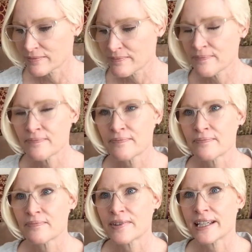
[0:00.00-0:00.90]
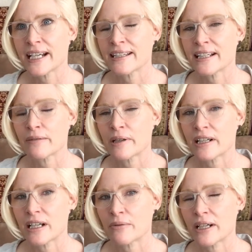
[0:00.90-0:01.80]
And then I think about it
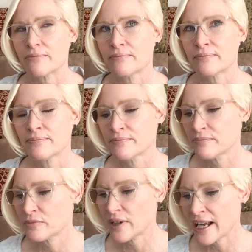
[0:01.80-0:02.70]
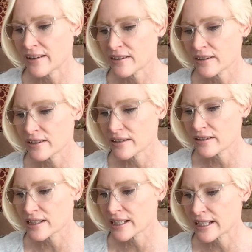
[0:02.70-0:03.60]
and I write, rather
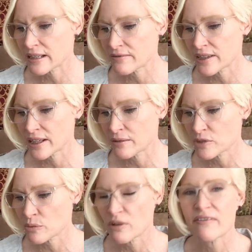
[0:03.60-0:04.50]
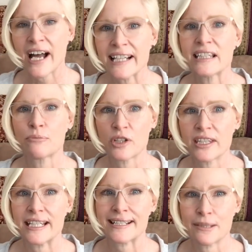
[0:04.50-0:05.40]
to provide them with
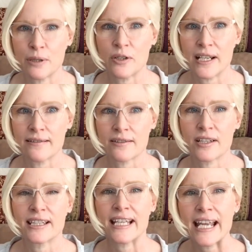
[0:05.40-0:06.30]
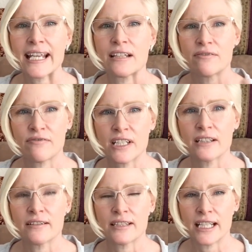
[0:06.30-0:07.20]
the experience so that they can
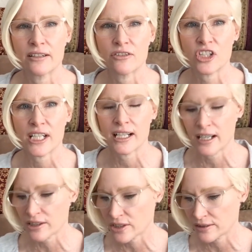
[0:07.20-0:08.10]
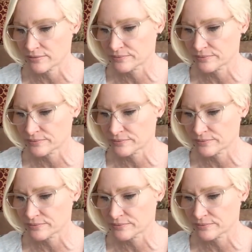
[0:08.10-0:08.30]
feel the energy connection.